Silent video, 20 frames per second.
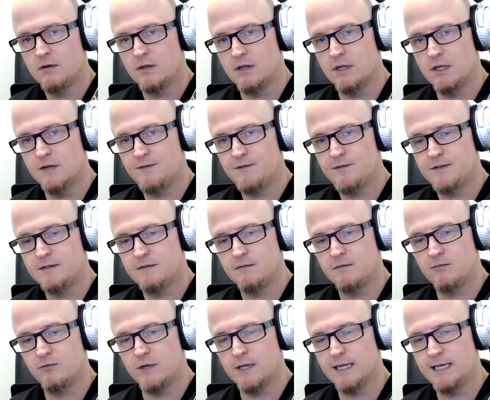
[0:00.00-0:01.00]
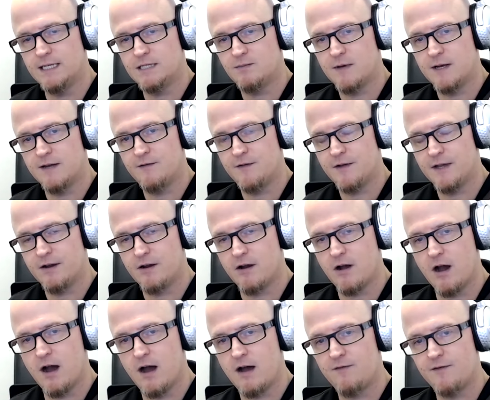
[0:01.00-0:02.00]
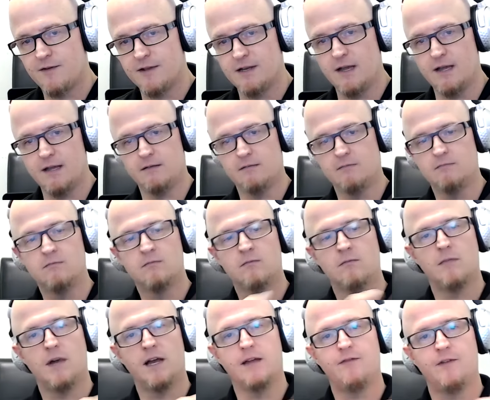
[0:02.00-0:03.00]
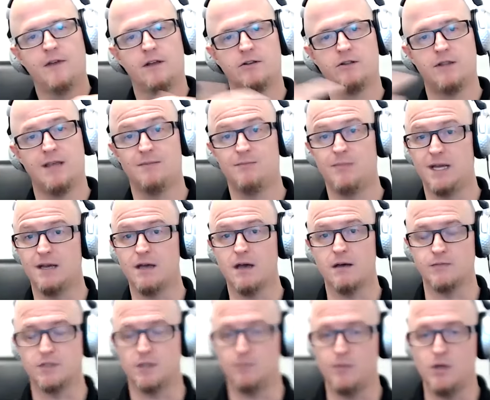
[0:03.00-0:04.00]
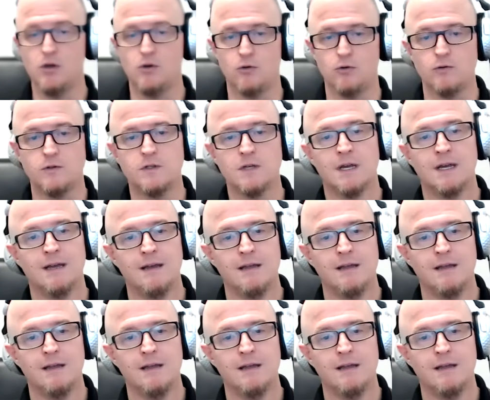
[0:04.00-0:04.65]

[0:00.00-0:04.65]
release my finger off, and my finger then becomes a mute.